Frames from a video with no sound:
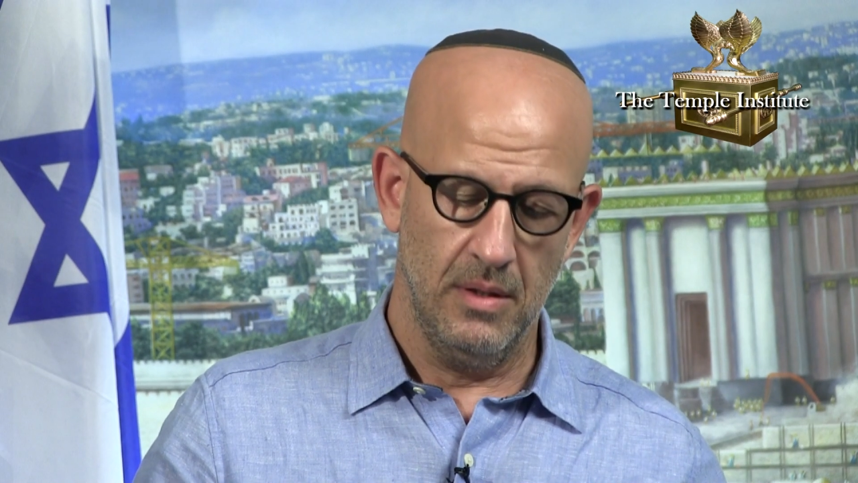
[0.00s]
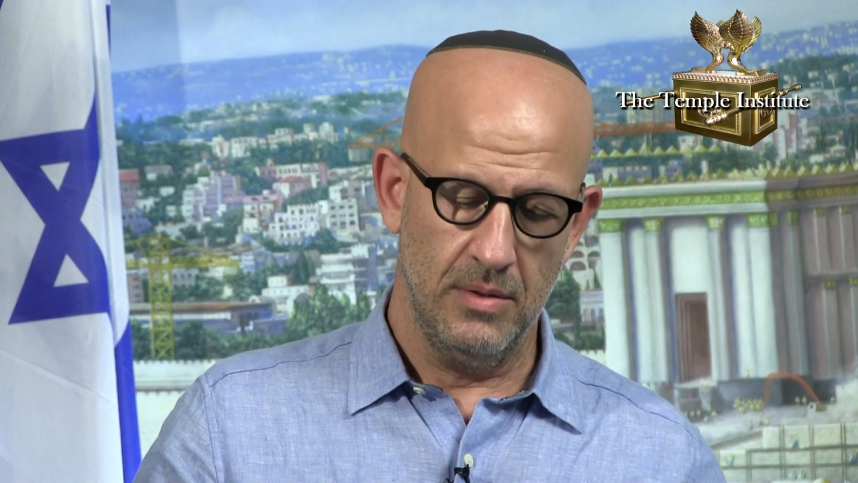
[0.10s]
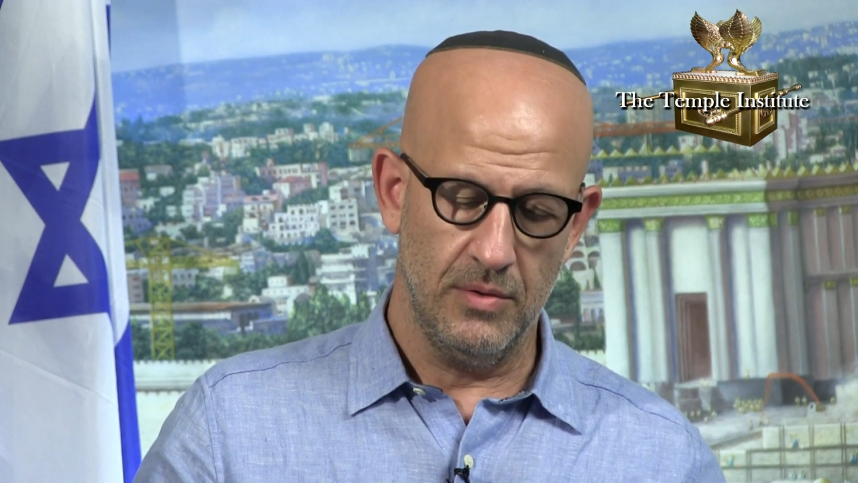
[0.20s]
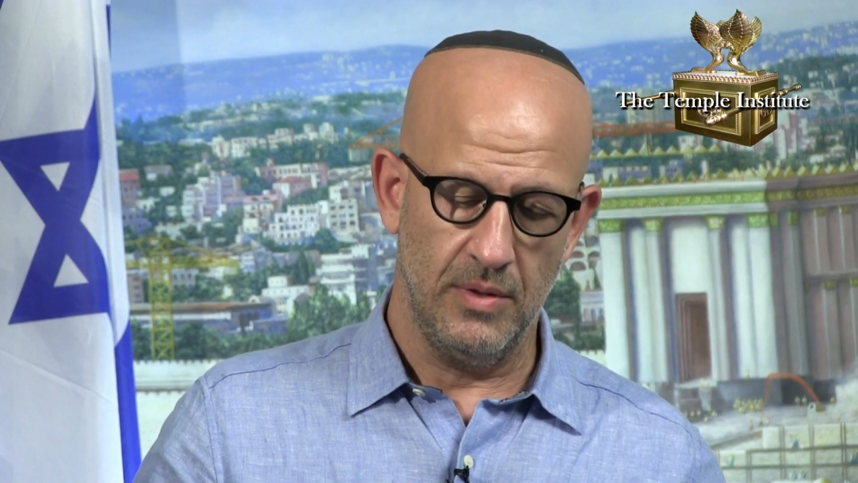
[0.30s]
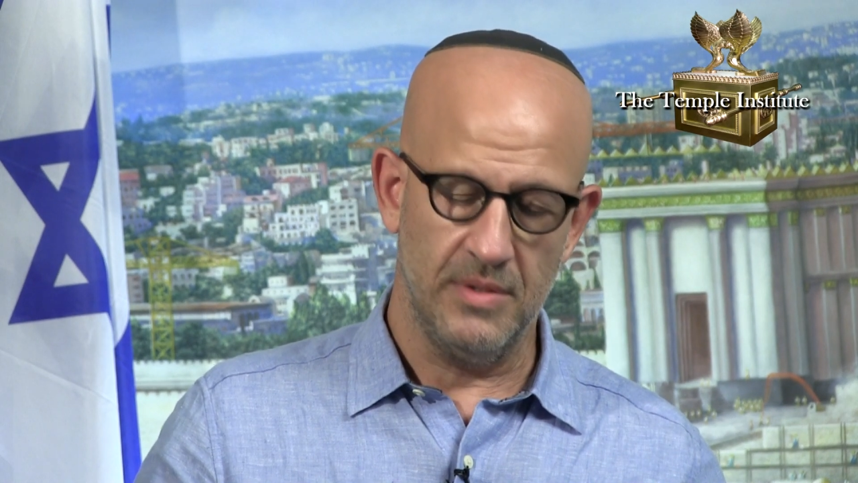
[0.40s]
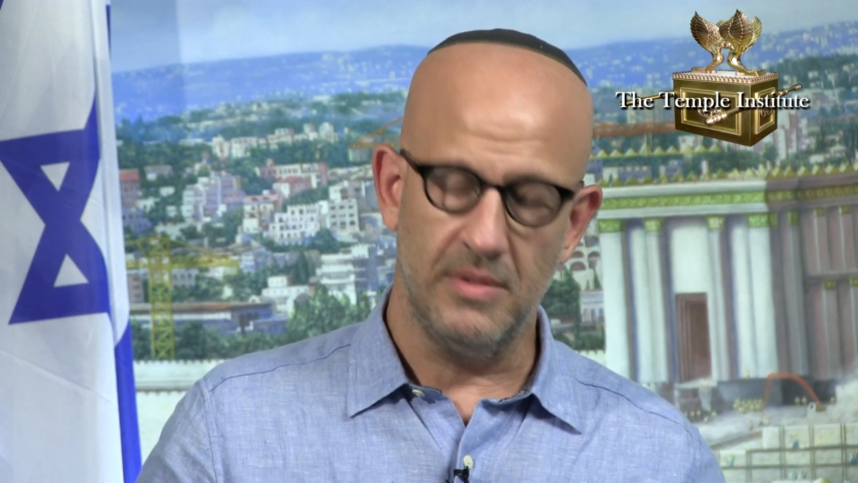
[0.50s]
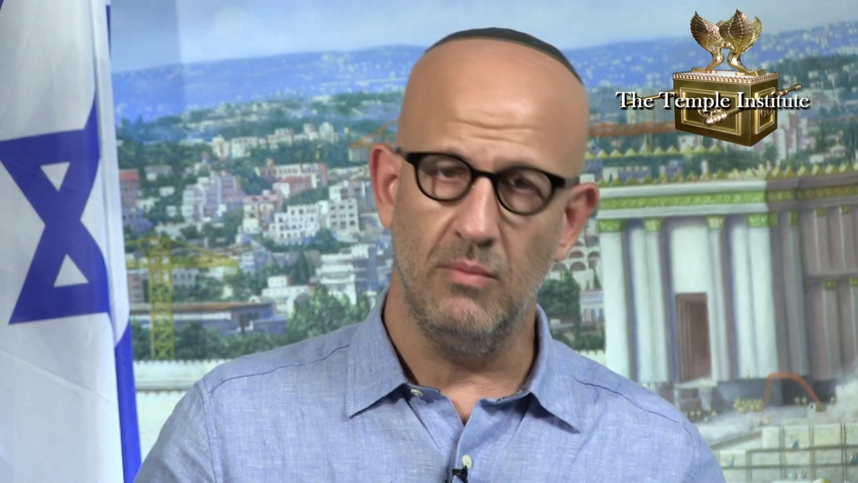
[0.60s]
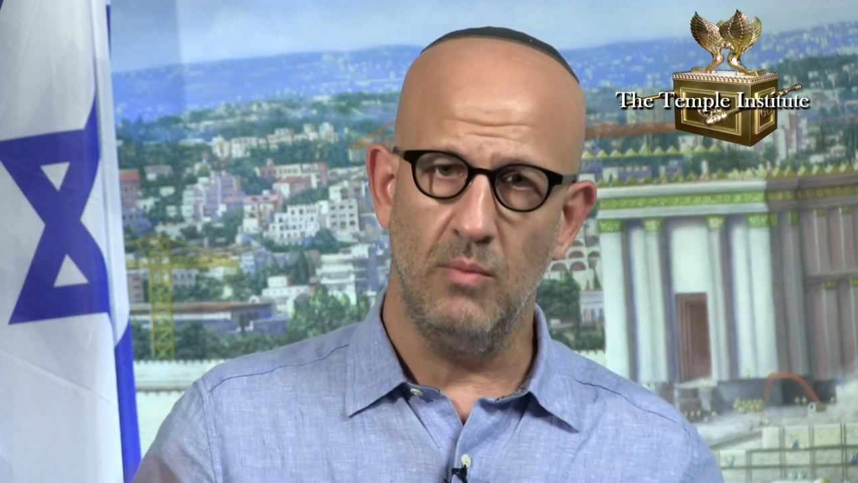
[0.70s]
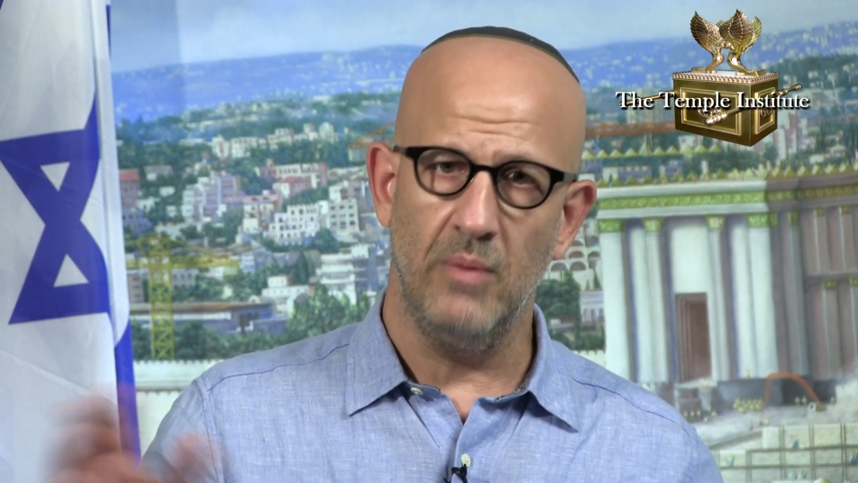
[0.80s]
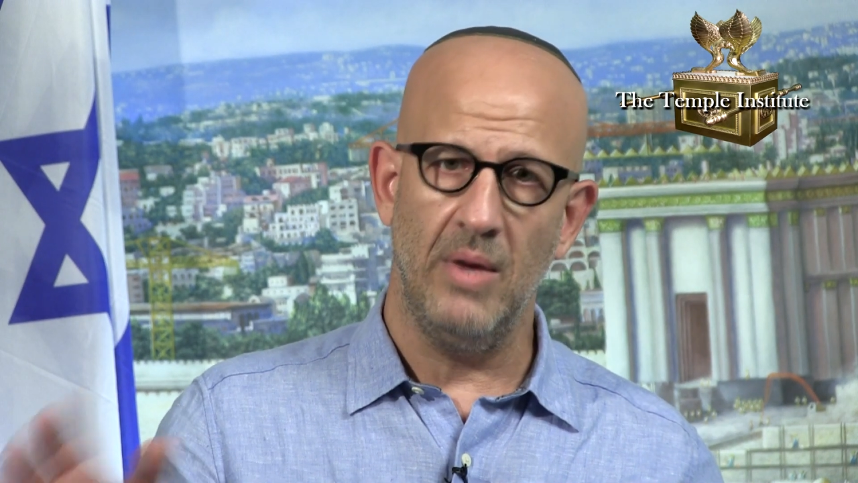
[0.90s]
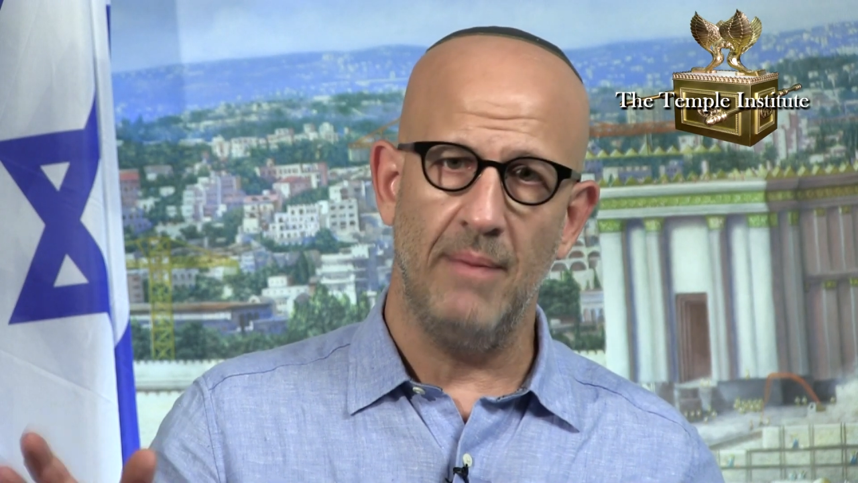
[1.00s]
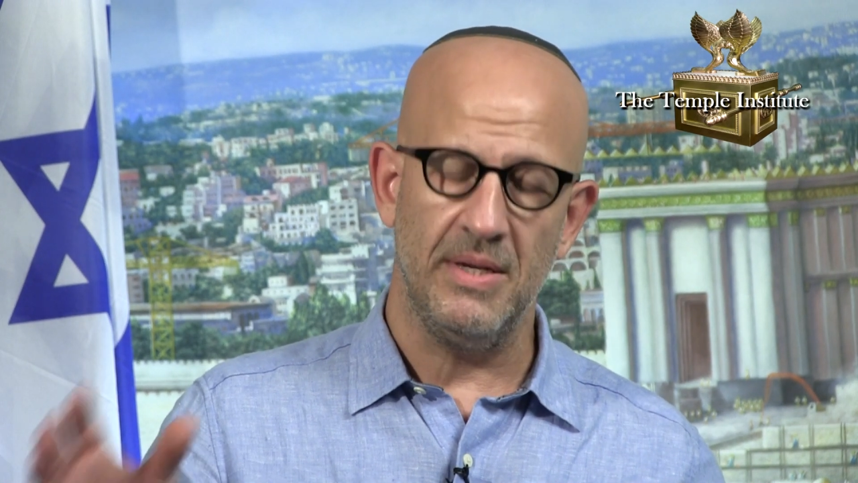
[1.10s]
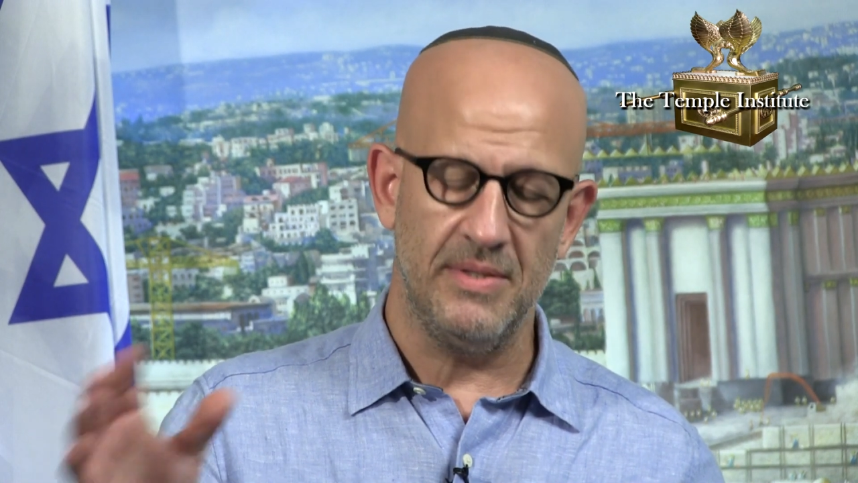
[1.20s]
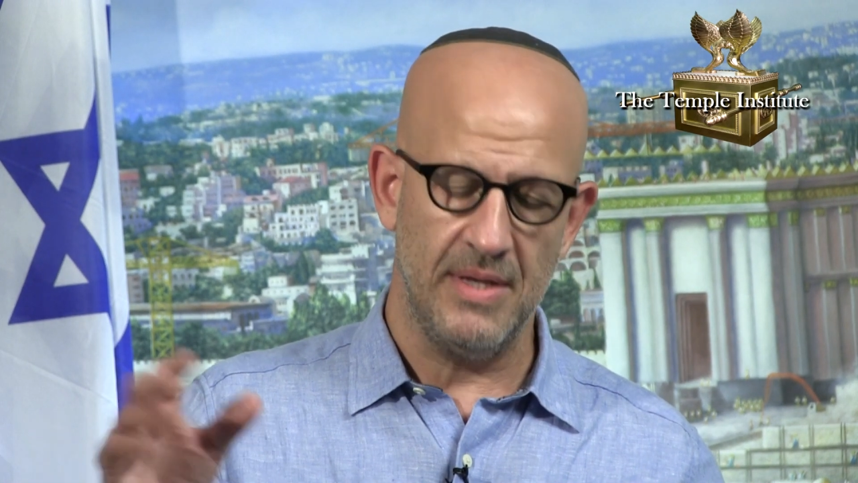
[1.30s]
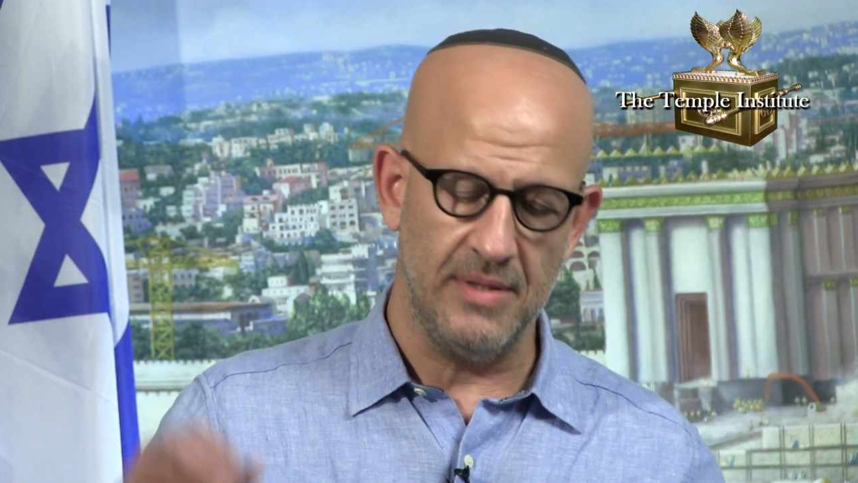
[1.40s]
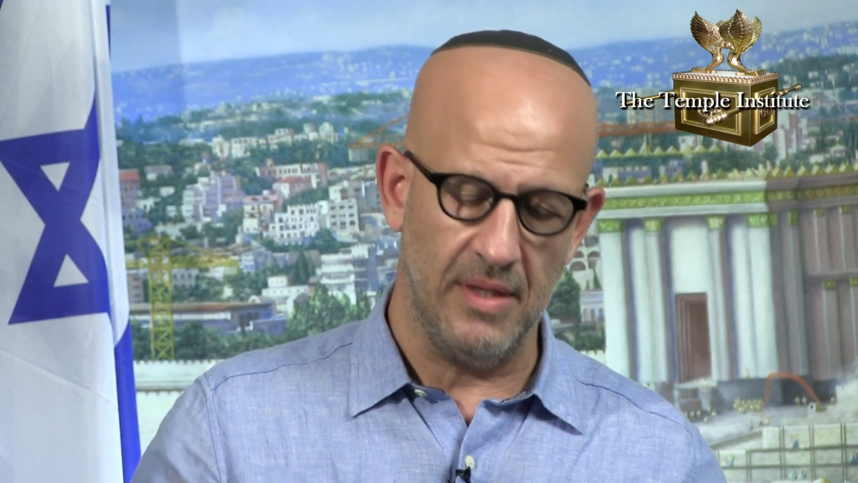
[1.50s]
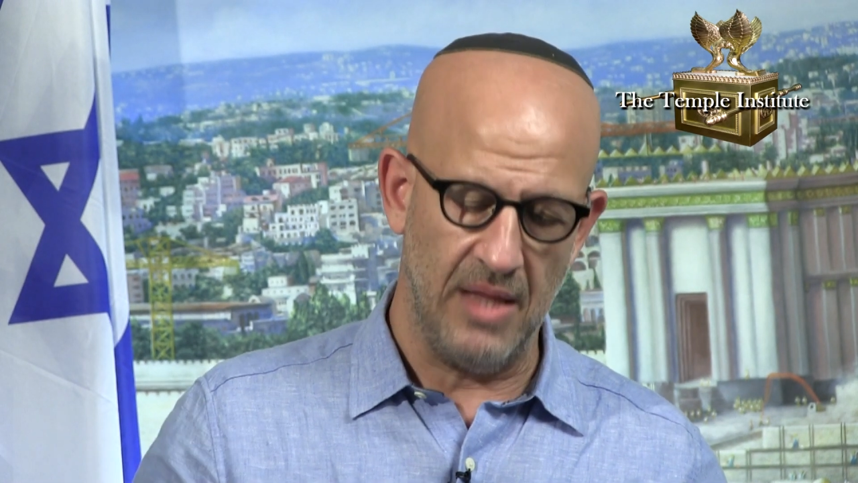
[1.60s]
So one rabbi says in the